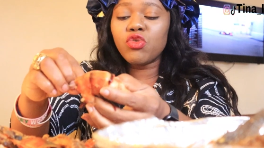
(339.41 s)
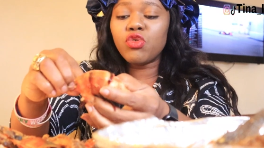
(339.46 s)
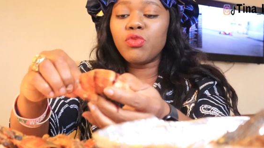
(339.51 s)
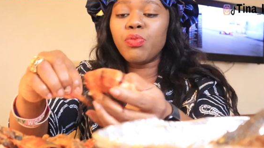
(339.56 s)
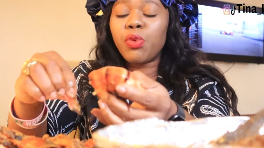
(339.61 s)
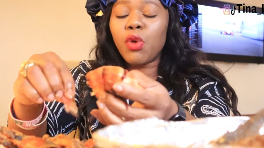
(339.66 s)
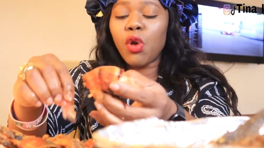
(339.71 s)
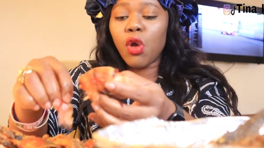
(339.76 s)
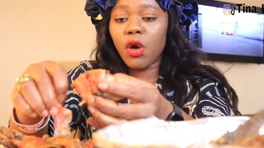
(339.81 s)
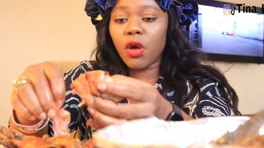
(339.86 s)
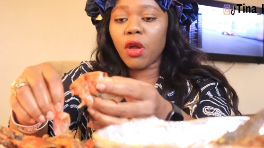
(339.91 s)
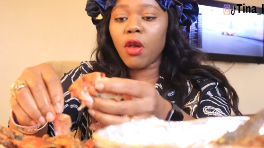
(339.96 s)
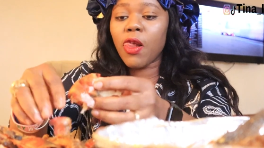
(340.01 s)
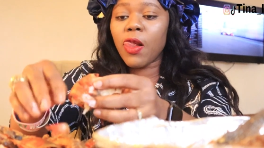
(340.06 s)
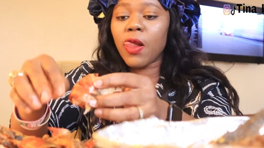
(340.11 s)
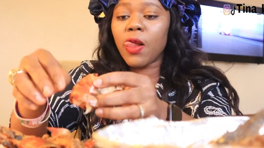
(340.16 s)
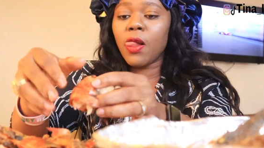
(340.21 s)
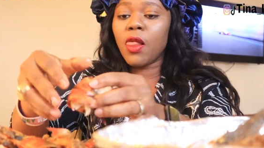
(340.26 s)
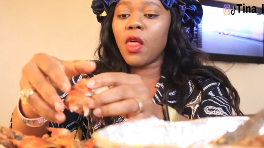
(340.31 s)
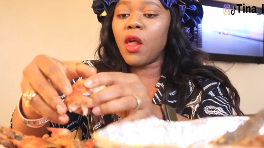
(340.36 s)
good plug.
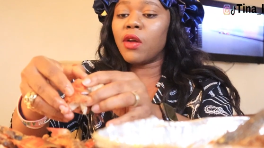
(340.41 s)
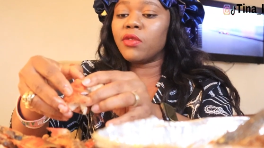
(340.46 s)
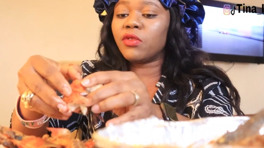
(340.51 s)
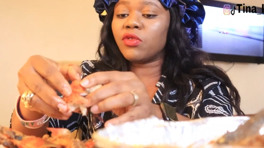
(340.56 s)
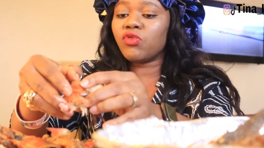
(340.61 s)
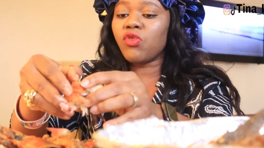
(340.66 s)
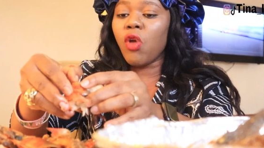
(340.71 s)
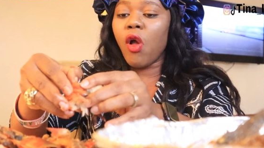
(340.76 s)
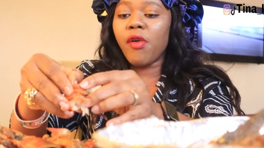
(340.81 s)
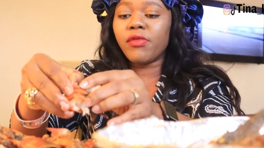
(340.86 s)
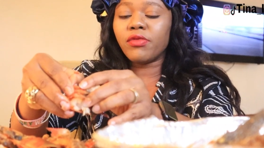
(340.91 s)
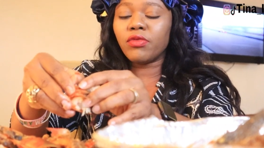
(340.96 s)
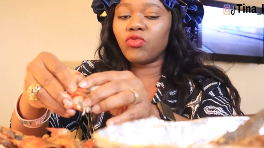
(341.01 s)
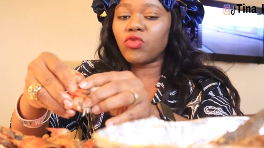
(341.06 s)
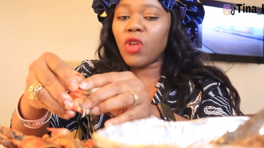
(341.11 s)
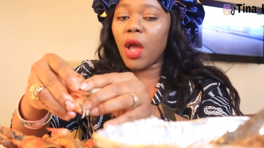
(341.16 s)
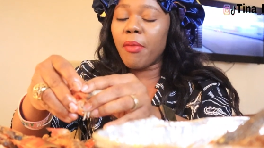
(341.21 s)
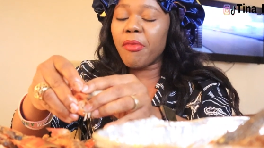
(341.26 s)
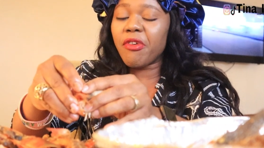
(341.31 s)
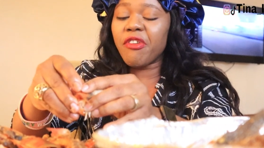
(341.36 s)

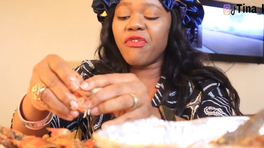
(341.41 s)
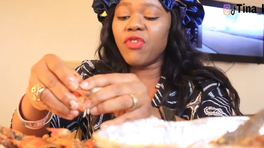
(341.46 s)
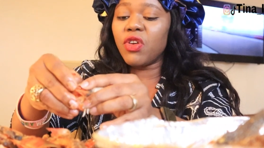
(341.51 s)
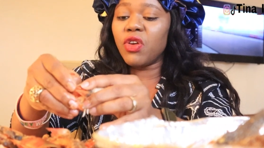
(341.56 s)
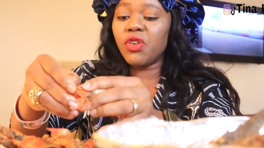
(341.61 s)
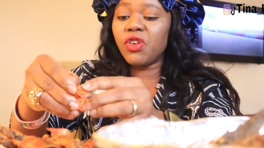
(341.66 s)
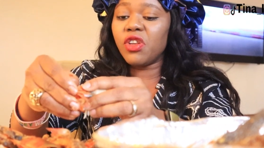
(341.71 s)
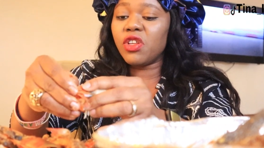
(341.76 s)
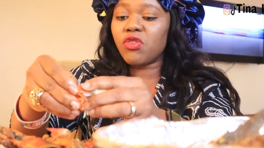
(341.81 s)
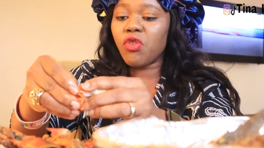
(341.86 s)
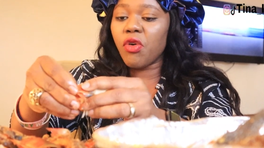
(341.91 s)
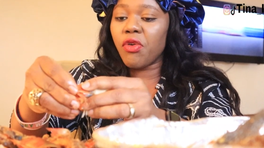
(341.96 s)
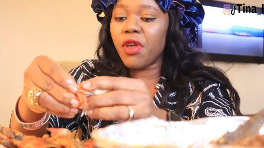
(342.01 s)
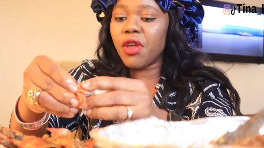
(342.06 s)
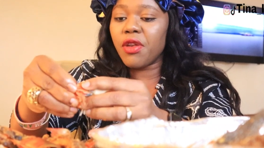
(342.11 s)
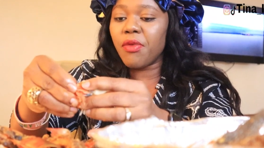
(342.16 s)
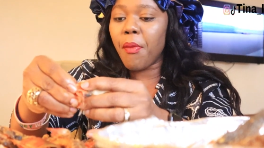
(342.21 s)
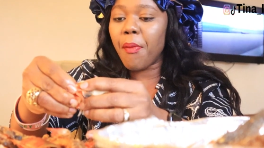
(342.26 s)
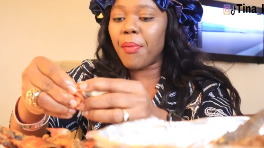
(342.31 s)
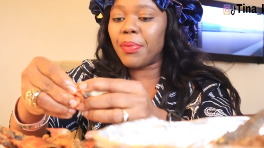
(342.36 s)
I'm reviewing it
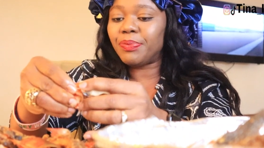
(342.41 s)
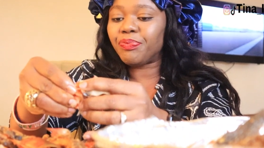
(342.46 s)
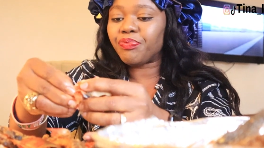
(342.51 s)
already.